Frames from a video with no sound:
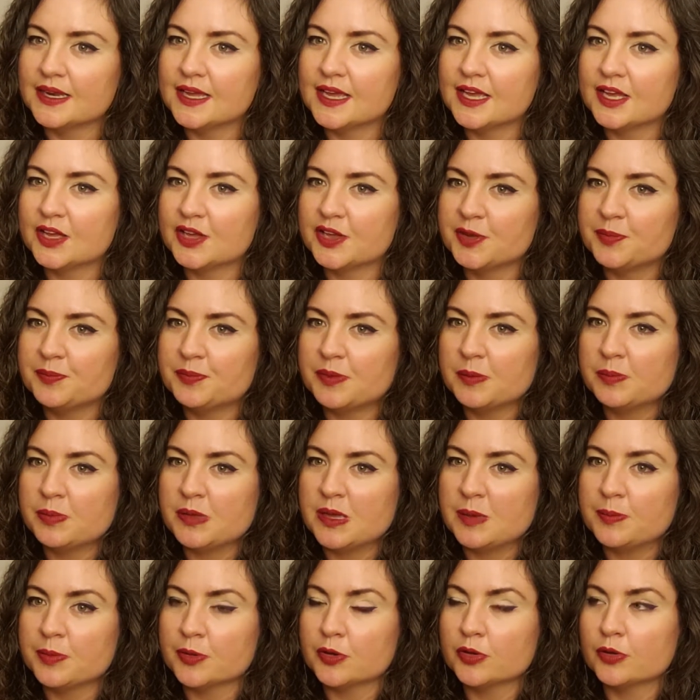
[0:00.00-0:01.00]
it could be
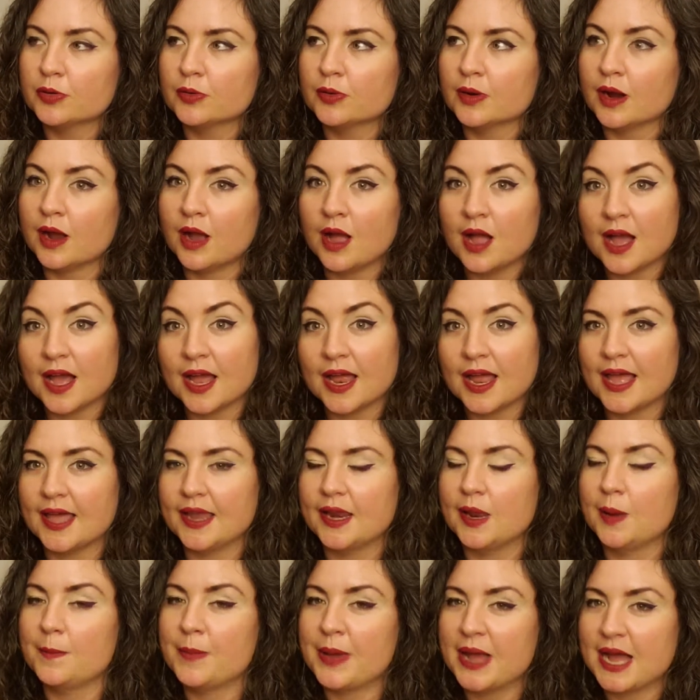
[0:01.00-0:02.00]
people who are
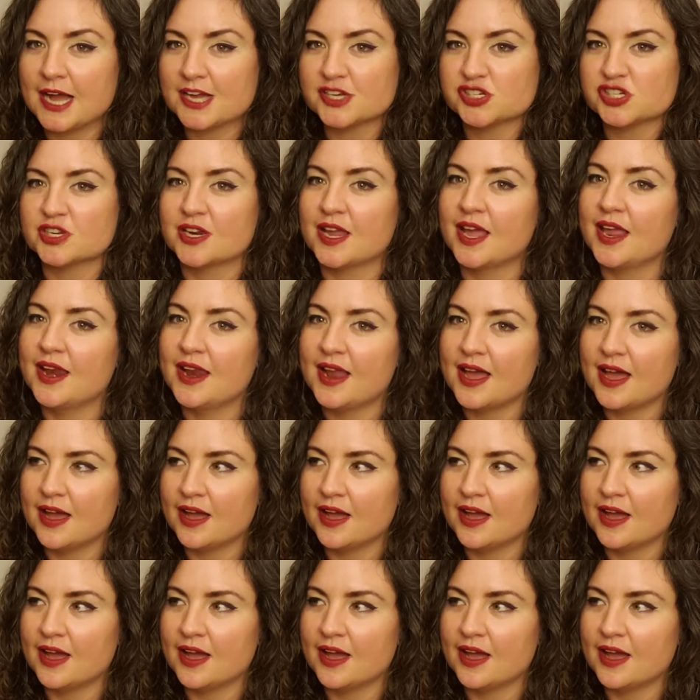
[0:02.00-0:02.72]
hot-headed, passionate,